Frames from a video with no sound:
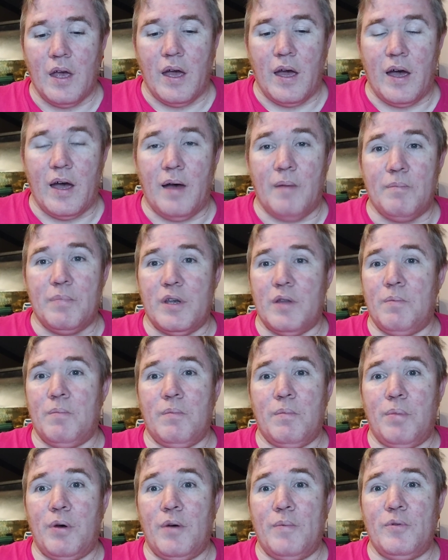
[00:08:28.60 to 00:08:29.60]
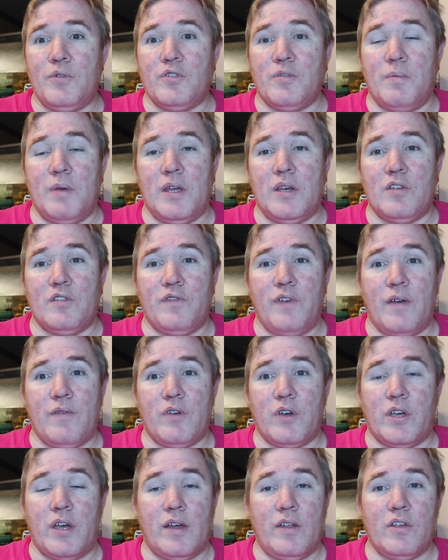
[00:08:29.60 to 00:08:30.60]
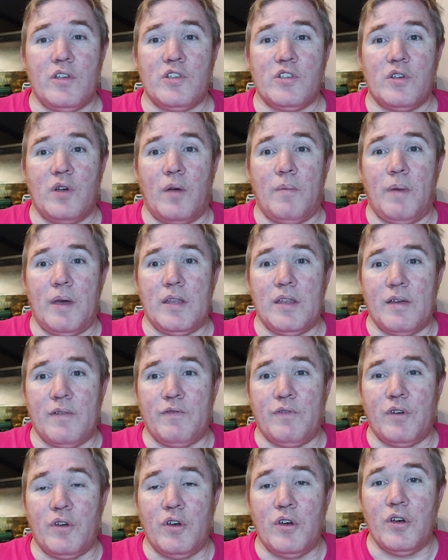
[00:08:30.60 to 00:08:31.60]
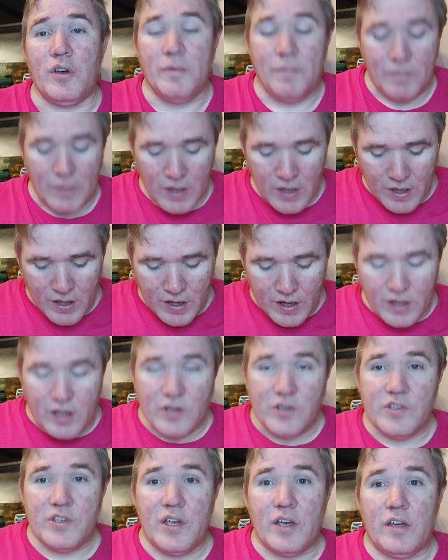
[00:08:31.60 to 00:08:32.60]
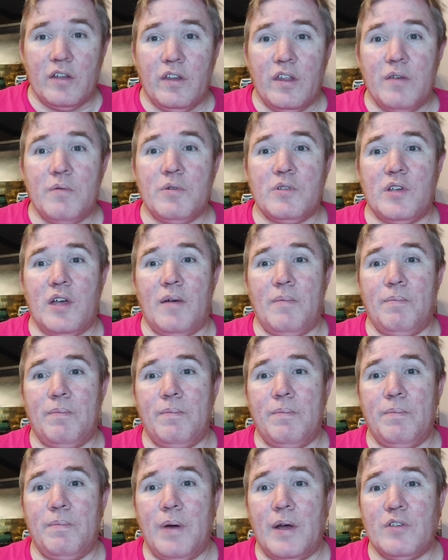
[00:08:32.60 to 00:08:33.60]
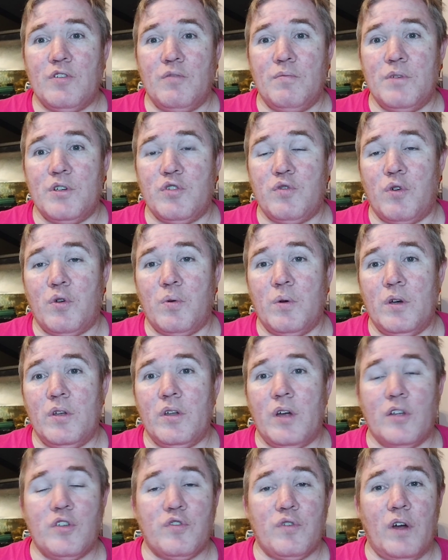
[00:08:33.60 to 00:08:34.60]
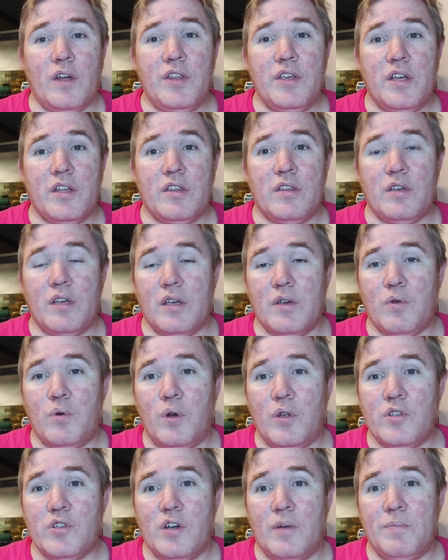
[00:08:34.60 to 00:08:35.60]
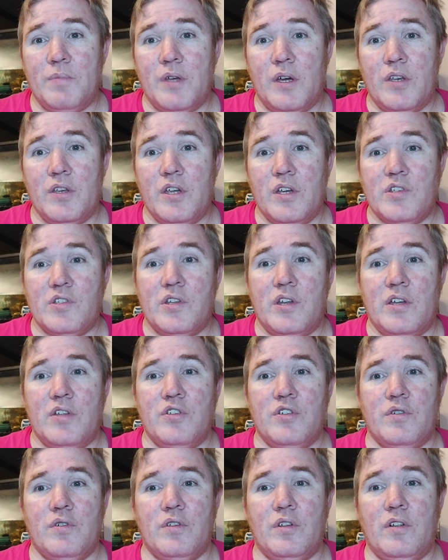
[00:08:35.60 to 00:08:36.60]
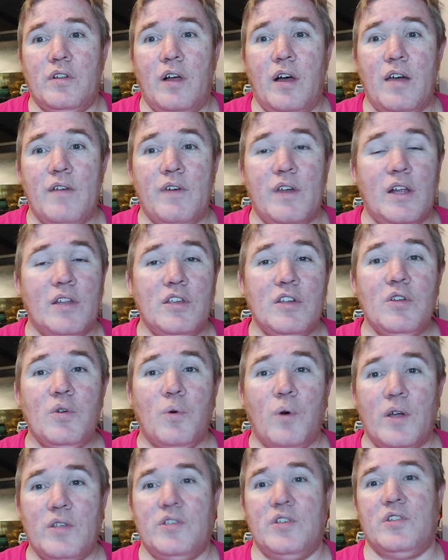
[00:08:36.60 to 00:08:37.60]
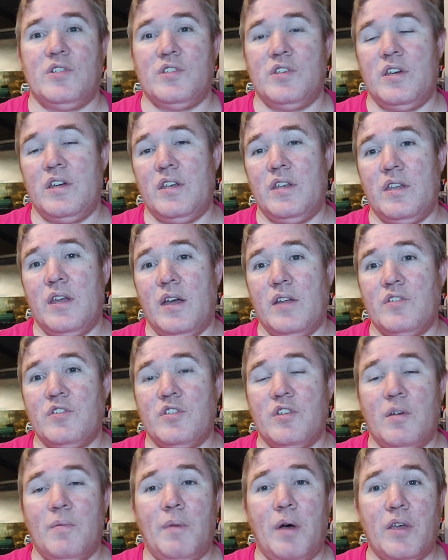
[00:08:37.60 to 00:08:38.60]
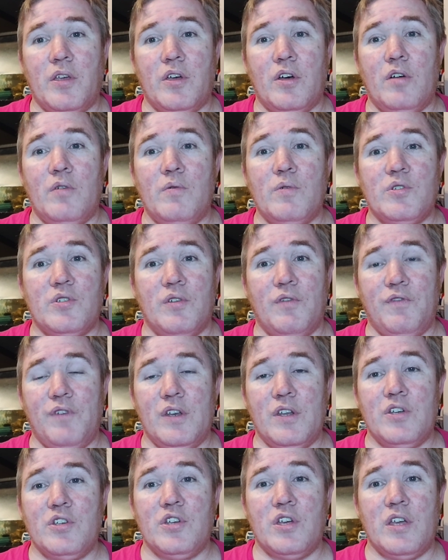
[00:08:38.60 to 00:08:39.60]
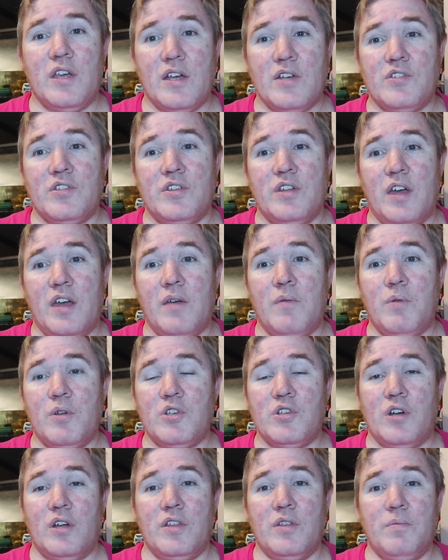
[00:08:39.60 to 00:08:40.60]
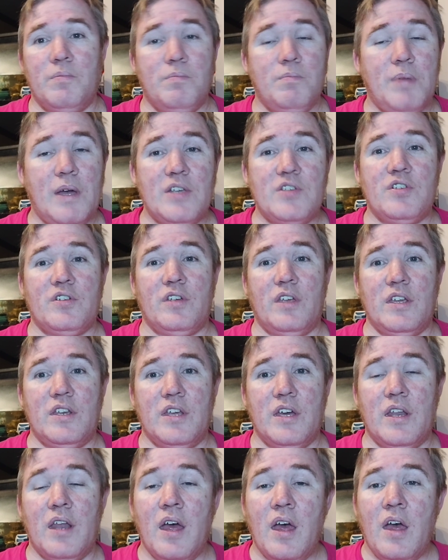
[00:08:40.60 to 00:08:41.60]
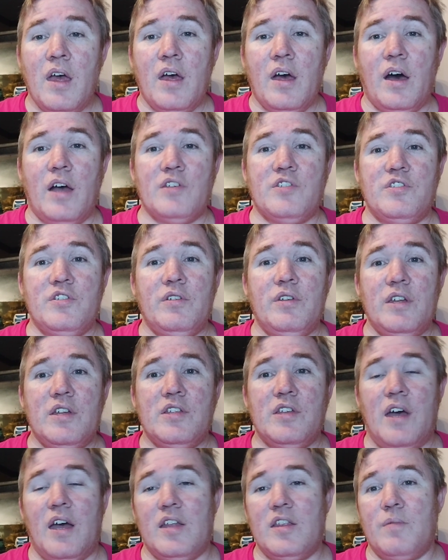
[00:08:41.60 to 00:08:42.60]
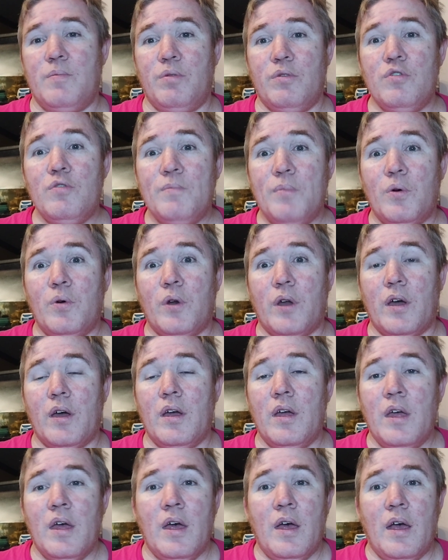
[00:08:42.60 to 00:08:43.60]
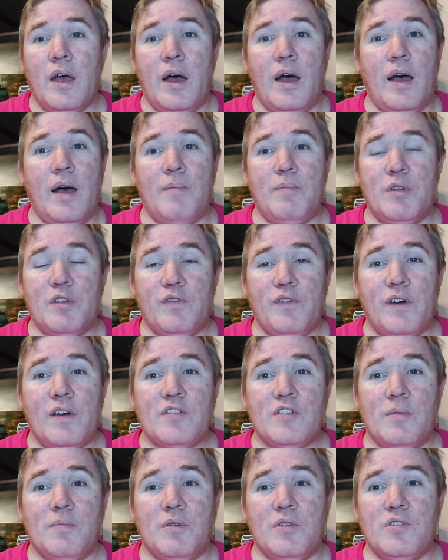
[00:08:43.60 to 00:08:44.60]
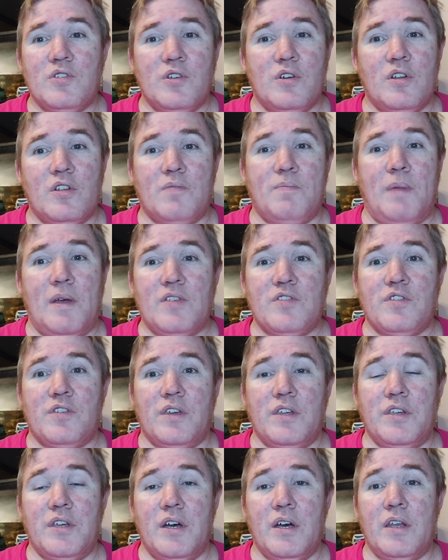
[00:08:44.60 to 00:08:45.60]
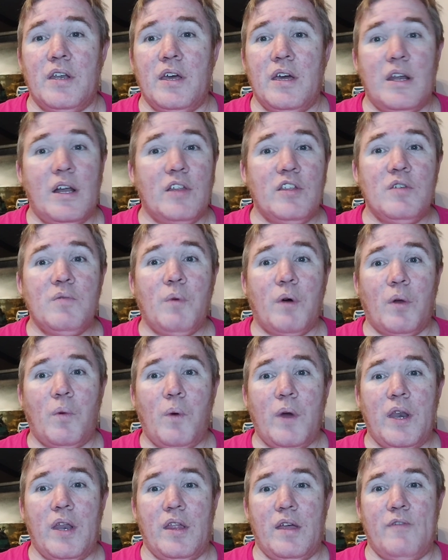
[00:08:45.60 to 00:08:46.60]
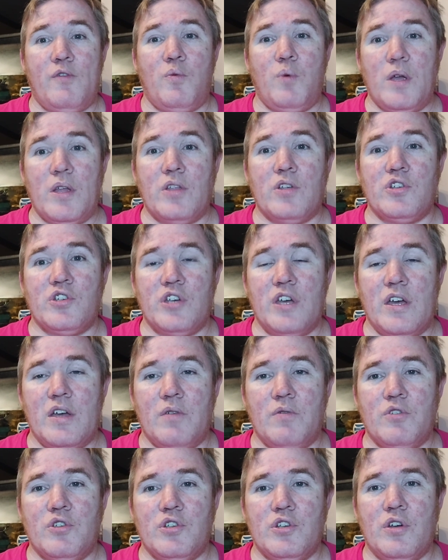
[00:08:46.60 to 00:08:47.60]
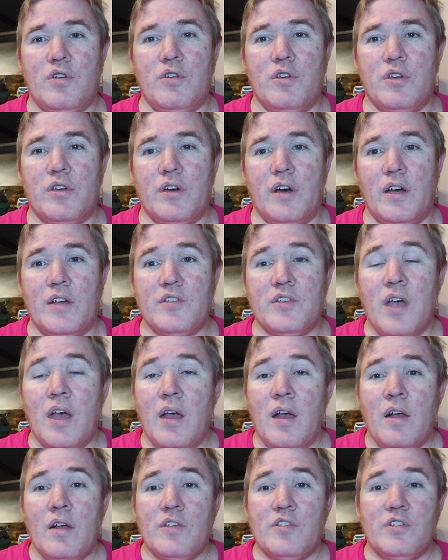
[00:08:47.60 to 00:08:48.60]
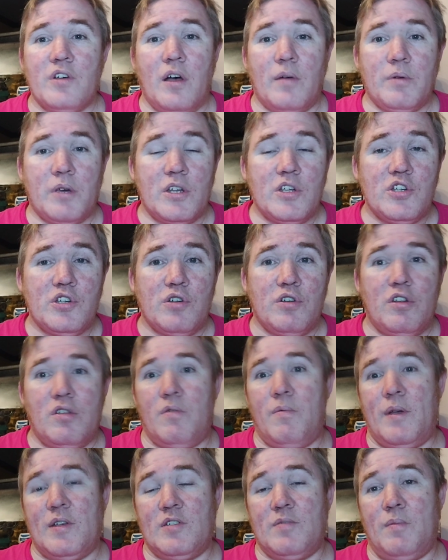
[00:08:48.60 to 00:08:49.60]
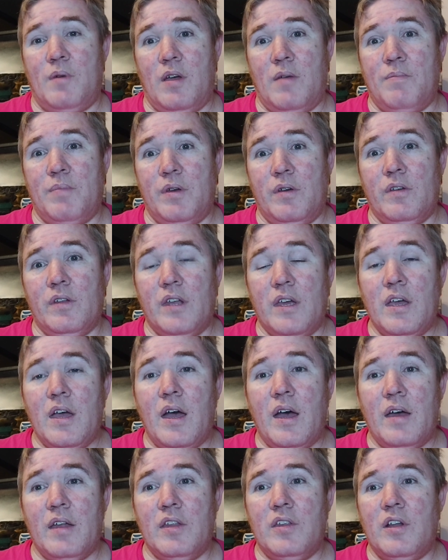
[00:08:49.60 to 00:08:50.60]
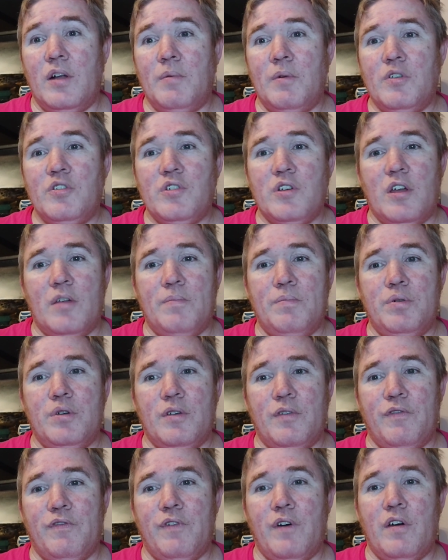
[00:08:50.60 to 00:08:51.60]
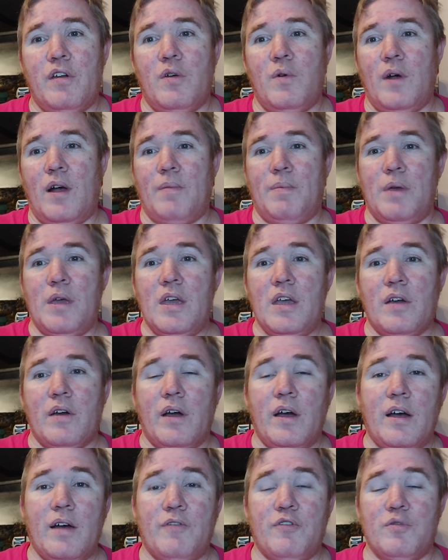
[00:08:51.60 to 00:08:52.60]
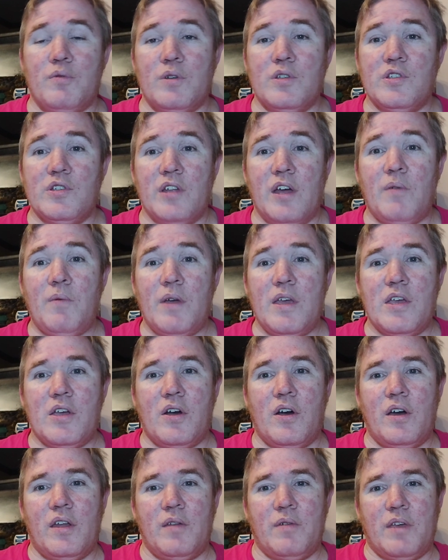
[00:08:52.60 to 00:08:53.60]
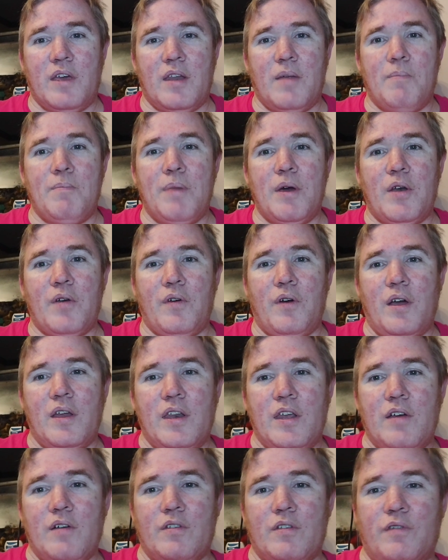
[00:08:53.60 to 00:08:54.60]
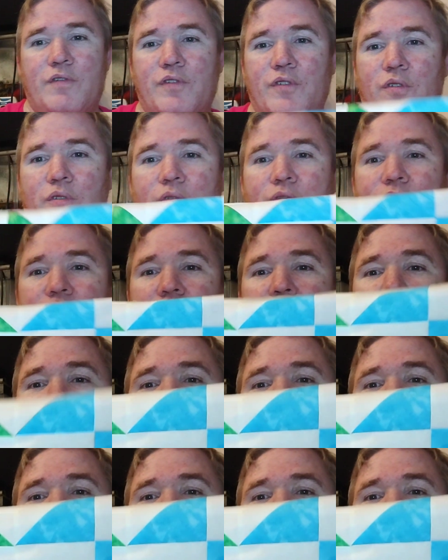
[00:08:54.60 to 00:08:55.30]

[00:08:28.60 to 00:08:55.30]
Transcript: But purple's Amanda's favorite color, so I made that for her. And secondly was our Puzzle Mystery Quilt. I tried to get the quilt top done yesterday during the live, and I didn't quite succeed in that, so my goal was to finish it yesterday, which I basically did. I still need to add the blue border, but as far as I'm concerned, it's basically done, and I didn't want to wait another week to show you guys. So I'm going to show you to the best of my ability, and then I'm also going to put a photo up here afterwards, so that way you kind of get a better idea of the full